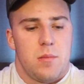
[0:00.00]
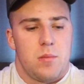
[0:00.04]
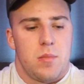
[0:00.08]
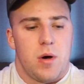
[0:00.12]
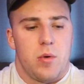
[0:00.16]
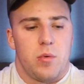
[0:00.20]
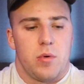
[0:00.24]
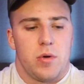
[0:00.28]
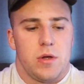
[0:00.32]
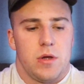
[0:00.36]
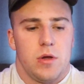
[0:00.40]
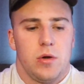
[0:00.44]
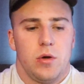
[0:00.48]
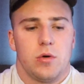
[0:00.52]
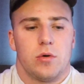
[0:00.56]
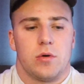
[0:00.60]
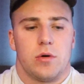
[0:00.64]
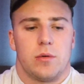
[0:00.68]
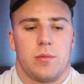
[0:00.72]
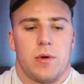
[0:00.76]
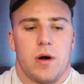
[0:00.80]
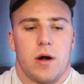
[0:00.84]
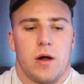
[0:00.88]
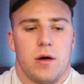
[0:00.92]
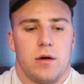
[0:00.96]
But when you
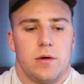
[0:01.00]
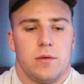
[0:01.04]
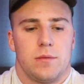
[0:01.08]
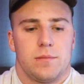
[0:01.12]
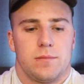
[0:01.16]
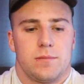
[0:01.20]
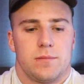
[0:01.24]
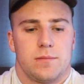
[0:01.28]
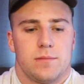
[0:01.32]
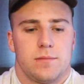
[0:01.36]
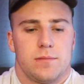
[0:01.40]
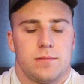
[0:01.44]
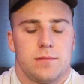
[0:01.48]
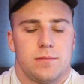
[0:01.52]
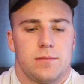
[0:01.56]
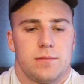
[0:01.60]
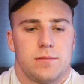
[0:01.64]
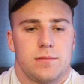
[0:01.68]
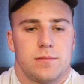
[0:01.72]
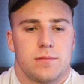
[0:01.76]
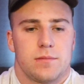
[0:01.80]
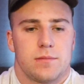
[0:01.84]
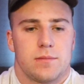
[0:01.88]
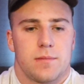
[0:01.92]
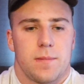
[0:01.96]
do it, bro,
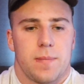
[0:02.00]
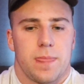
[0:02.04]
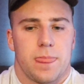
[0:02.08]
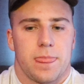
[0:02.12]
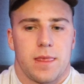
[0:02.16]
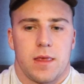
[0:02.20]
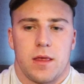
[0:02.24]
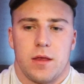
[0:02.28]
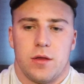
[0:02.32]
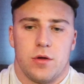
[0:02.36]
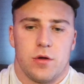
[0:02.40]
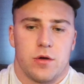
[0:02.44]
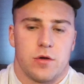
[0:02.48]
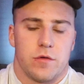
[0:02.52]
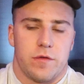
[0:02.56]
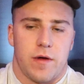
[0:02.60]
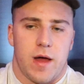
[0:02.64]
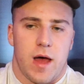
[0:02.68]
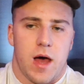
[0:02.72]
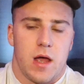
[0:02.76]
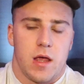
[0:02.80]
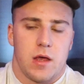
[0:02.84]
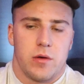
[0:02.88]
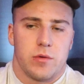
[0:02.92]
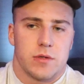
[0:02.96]
your
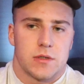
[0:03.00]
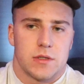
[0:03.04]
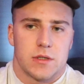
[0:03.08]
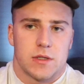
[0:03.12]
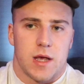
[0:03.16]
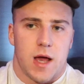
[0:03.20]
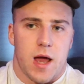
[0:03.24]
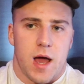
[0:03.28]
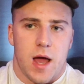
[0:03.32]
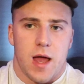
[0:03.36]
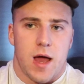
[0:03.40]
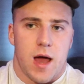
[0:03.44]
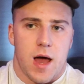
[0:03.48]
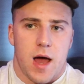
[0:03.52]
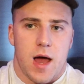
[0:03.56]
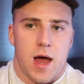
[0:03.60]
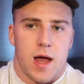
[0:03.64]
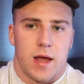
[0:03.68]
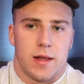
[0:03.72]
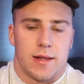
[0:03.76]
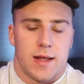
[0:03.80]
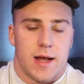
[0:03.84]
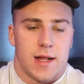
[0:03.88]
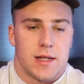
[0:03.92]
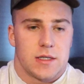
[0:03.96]
value is sky
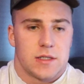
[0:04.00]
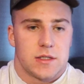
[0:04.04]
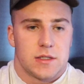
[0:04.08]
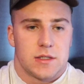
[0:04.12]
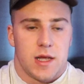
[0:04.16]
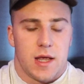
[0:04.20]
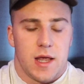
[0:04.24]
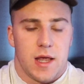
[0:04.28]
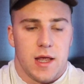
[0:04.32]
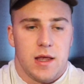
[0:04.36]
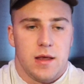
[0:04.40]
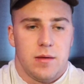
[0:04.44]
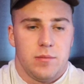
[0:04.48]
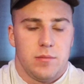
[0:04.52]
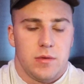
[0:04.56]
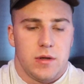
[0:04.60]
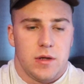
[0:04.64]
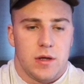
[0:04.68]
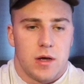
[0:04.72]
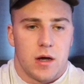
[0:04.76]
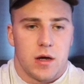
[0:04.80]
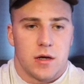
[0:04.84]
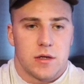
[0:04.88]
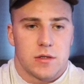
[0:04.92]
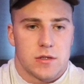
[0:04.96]
high, and that same
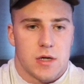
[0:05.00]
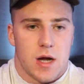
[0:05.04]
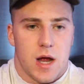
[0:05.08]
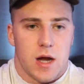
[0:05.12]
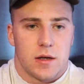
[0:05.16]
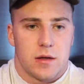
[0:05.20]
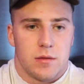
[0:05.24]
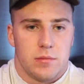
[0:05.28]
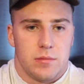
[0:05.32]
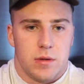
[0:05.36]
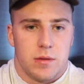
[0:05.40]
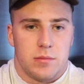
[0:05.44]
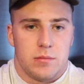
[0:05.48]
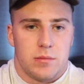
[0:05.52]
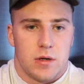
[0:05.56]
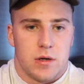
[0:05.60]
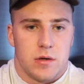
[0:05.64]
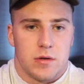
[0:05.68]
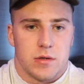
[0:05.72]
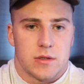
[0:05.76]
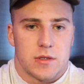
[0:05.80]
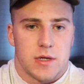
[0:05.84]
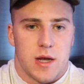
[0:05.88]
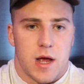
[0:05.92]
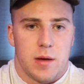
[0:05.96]
young attractive
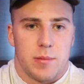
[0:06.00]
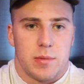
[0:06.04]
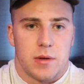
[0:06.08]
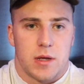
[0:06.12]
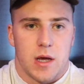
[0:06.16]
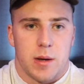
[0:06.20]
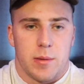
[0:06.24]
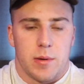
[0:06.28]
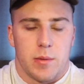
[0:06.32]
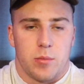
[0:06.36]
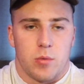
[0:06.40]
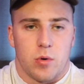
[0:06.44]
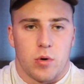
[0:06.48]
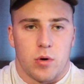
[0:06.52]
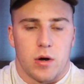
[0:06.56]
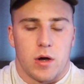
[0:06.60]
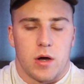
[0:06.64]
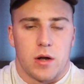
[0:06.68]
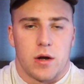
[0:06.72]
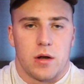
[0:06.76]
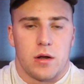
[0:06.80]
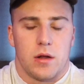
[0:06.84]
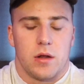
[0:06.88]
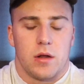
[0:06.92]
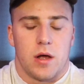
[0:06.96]
bimbo is now becoming more
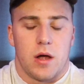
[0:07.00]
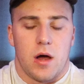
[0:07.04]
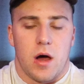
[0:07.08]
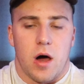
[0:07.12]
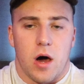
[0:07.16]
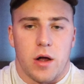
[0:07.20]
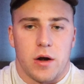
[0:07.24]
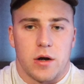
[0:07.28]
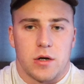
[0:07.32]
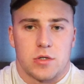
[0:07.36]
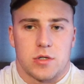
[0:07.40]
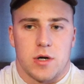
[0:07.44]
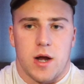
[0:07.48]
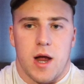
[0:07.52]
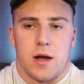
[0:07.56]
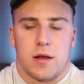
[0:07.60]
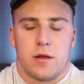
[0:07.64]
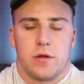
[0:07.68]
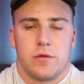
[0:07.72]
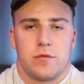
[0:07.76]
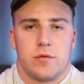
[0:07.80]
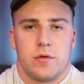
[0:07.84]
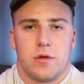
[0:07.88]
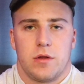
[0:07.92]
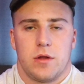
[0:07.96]

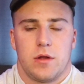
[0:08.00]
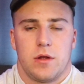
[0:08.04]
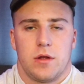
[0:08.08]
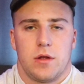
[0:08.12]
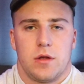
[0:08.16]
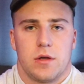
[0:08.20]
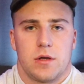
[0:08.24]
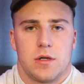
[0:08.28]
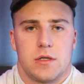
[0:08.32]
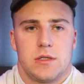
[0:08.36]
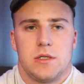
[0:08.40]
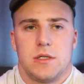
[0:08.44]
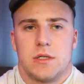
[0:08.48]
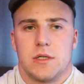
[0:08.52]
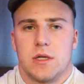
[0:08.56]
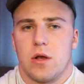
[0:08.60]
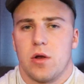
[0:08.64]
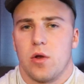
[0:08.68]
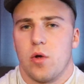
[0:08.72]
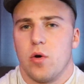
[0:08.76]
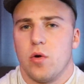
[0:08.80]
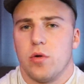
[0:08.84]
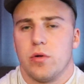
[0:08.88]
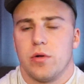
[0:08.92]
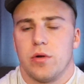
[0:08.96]
unattractive because she's
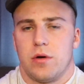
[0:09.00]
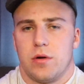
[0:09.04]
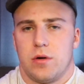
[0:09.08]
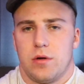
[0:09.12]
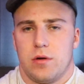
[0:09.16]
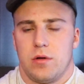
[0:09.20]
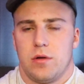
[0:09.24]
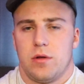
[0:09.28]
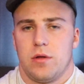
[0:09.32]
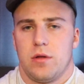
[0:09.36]
getting older.